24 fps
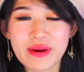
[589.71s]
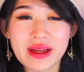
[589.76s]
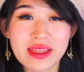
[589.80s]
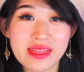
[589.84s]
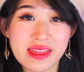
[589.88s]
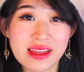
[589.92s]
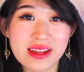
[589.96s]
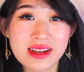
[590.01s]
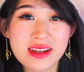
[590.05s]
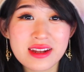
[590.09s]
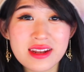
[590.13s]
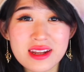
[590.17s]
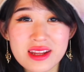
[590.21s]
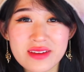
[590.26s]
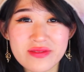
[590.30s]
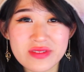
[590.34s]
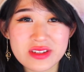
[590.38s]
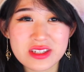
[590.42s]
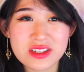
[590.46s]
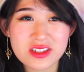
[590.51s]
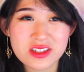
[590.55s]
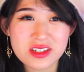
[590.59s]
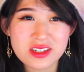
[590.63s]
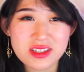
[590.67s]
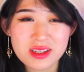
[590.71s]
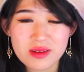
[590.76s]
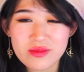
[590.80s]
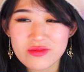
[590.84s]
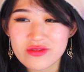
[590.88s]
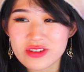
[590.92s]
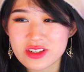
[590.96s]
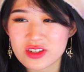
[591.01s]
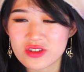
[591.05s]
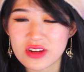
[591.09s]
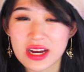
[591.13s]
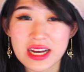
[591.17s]
But then if it's just some
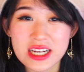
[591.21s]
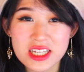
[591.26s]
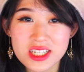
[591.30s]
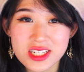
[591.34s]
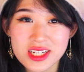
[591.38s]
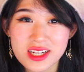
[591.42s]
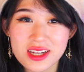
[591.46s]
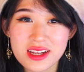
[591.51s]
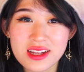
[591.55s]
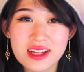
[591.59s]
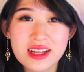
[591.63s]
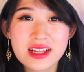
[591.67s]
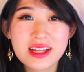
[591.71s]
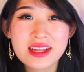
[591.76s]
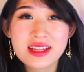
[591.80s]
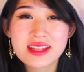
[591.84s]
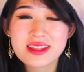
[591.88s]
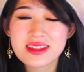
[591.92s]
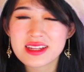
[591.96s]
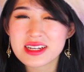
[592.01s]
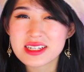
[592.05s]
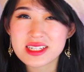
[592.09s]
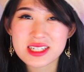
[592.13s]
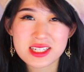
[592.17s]
stranger, they're